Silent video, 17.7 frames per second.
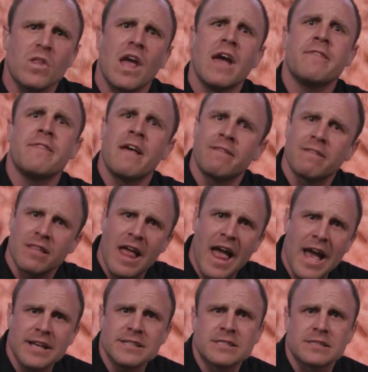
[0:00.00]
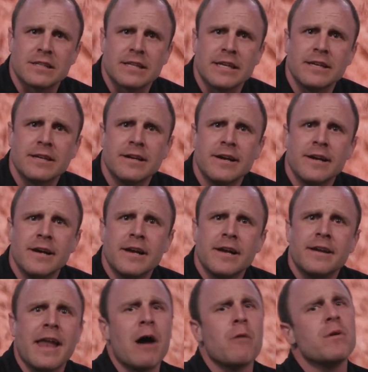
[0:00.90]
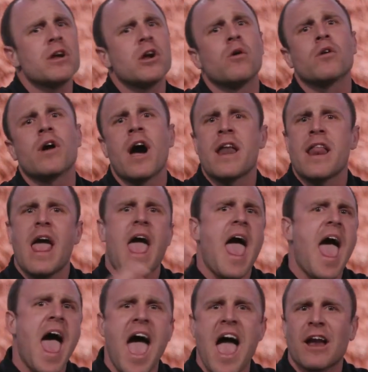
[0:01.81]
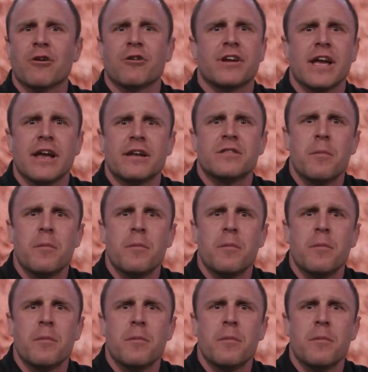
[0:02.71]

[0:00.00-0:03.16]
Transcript: And then lastly, now we go kind of aggregate.